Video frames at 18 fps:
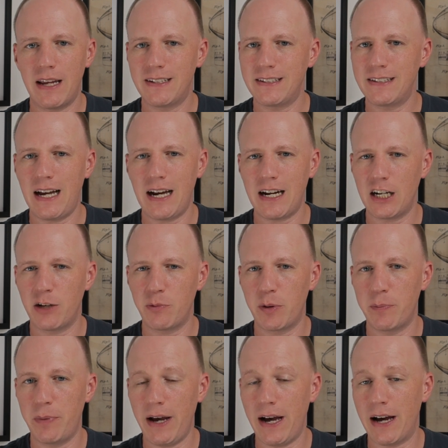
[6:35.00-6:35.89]
it's not going to
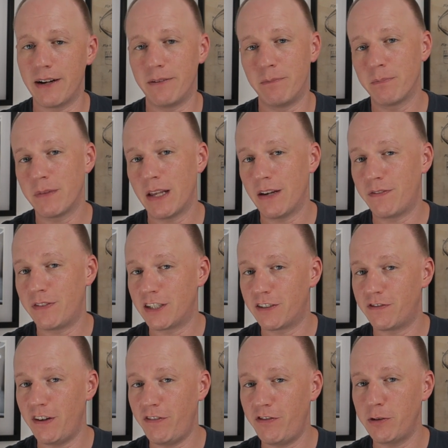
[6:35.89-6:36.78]
be bad. If
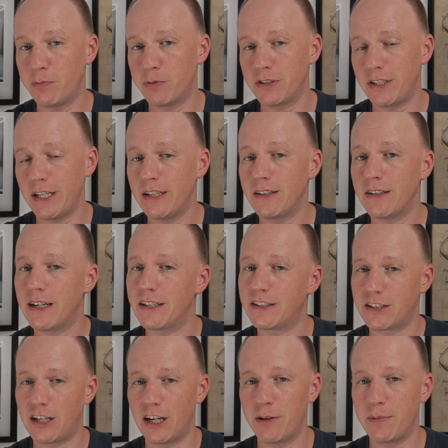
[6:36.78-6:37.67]
it's 50%,
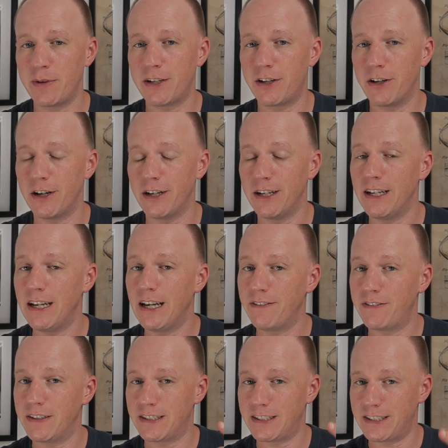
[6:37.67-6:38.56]
it's going to be good.
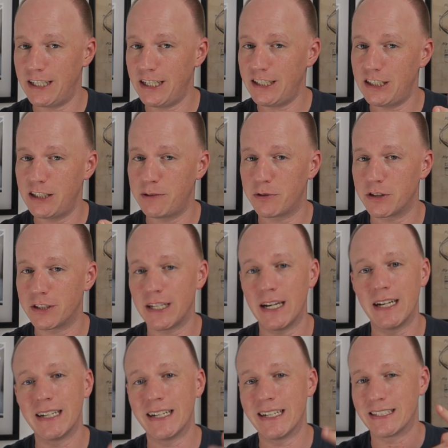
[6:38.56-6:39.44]
If it's
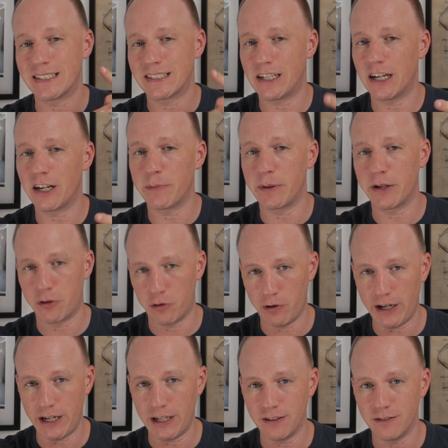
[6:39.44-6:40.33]
60%, it's going to be
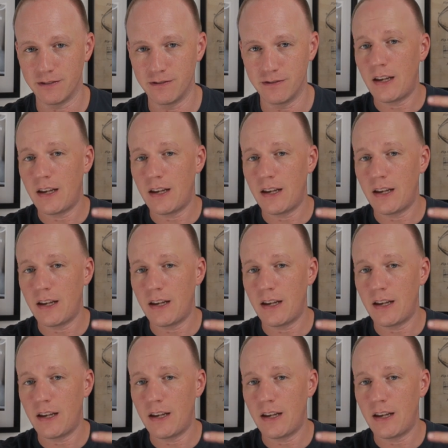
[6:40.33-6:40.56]
great.